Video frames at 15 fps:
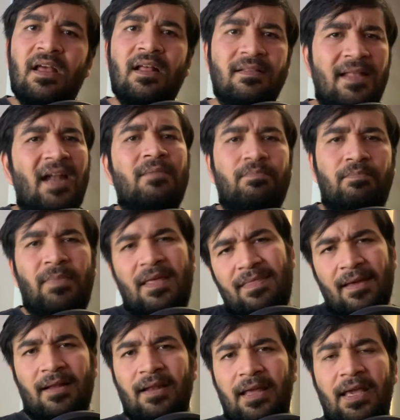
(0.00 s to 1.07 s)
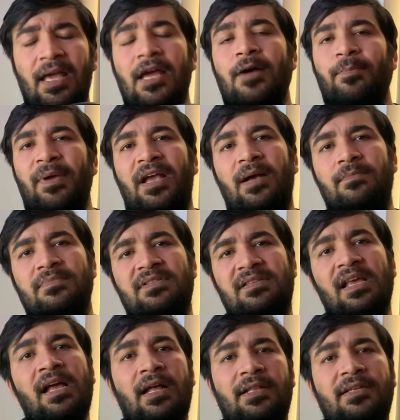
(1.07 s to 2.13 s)
that basically becomes
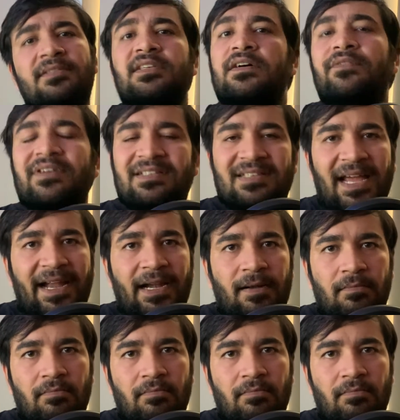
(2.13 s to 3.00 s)
the server side